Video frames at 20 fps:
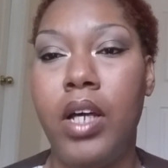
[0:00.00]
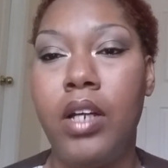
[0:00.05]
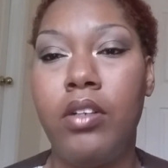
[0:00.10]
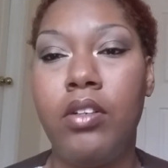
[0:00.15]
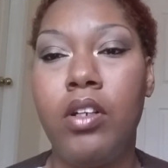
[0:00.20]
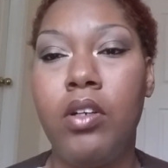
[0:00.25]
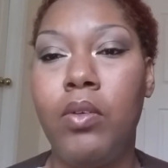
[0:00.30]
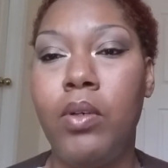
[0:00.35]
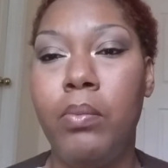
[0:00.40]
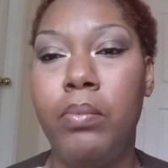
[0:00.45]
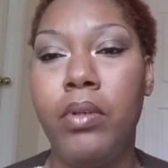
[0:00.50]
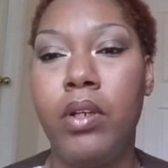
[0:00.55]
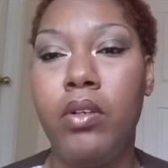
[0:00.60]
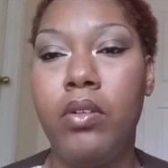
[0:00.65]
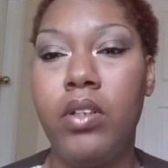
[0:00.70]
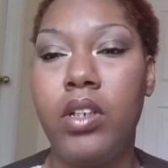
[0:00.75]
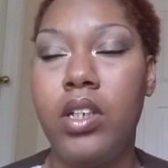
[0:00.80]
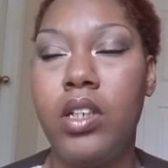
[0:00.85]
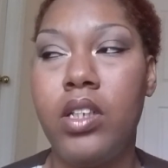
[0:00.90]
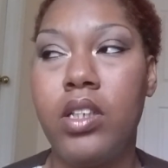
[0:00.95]
I don't know what
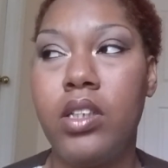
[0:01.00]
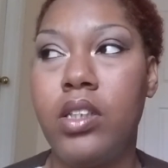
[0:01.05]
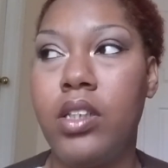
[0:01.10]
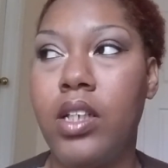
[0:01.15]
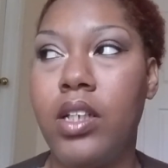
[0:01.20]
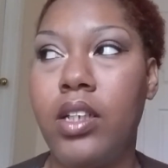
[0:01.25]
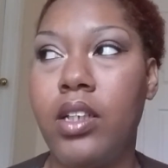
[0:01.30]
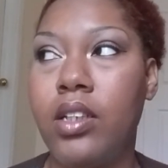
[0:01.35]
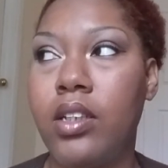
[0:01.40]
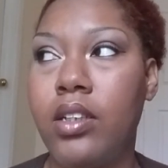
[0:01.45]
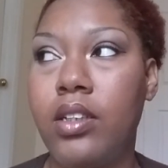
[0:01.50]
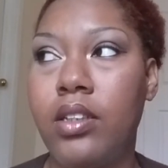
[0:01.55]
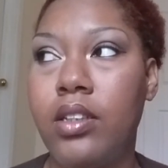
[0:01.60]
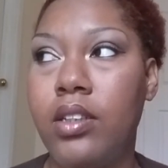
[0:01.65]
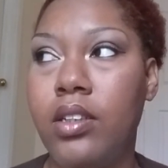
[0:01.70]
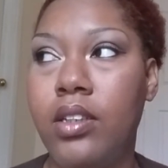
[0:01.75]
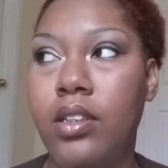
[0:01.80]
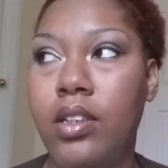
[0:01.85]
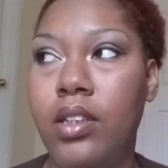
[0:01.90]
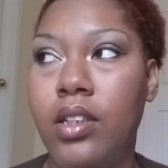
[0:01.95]
bloat is, like
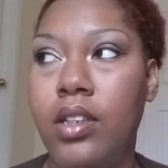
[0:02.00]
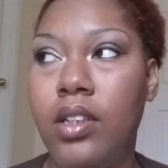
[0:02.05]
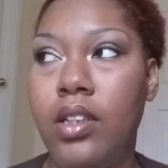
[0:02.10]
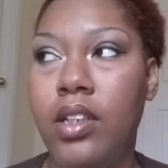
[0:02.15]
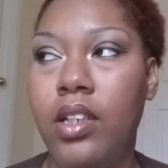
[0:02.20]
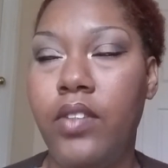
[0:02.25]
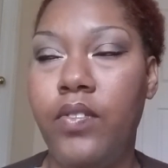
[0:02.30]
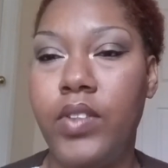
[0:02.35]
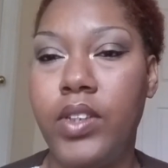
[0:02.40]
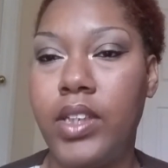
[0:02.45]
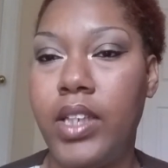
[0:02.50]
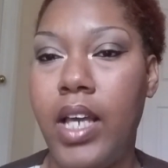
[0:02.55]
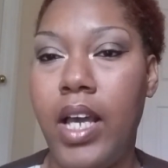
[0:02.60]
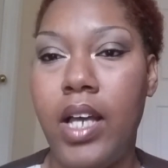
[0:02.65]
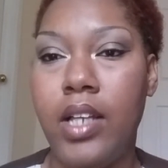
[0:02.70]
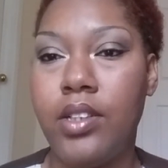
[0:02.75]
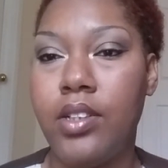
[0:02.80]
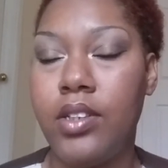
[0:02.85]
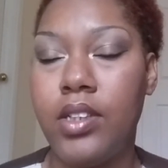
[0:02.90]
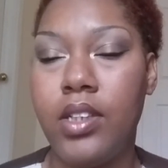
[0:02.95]
if it's
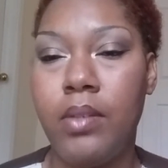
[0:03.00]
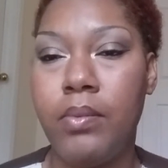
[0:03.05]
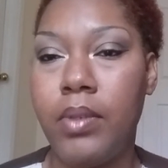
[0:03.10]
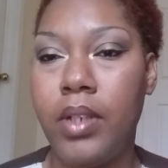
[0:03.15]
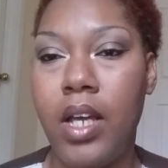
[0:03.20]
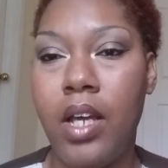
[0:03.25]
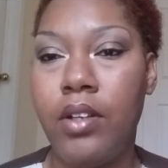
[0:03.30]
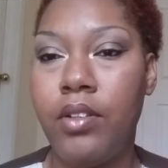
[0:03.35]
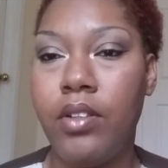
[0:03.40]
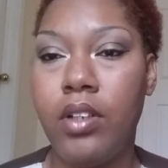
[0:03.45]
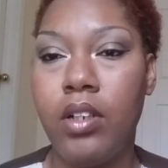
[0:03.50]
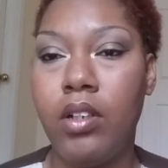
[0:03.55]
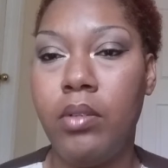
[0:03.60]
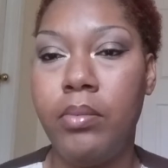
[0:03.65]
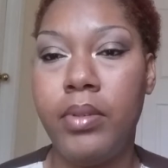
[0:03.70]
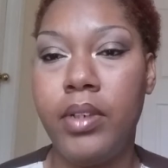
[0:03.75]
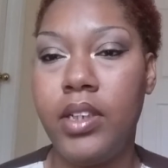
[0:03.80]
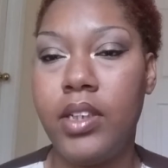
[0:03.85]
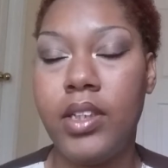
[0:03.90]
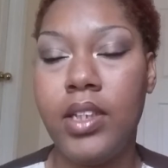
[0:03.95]
gas or something, I don't know,
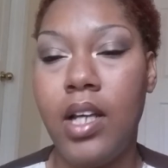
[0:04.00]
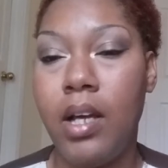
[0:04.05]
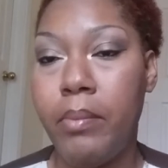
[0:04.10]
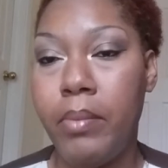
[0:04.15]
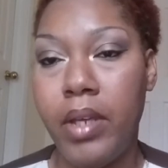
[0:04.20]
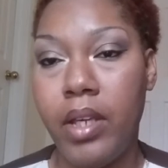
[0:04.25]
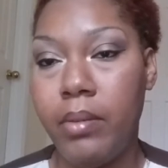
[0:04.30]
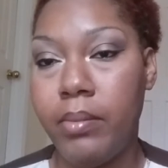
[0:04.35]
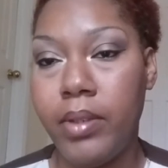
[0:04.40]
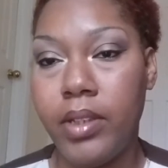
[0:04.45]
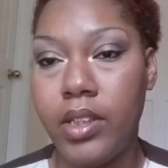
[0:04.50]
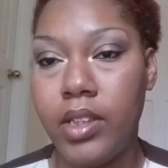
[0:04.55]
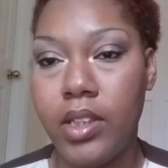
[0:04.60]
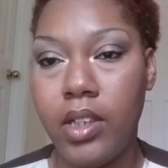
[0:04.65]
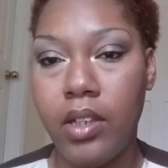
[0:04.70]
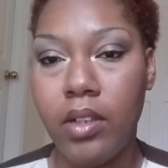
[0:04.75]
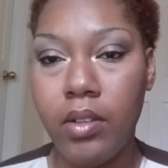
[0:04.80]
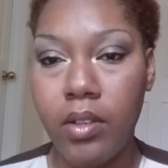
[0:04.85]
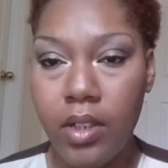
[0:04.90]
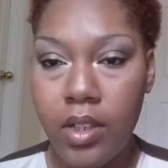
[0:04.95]
but it's not baby.
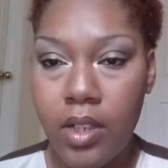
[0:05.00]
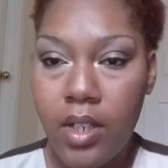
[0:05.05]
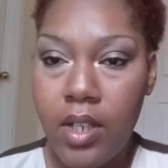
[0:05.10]
So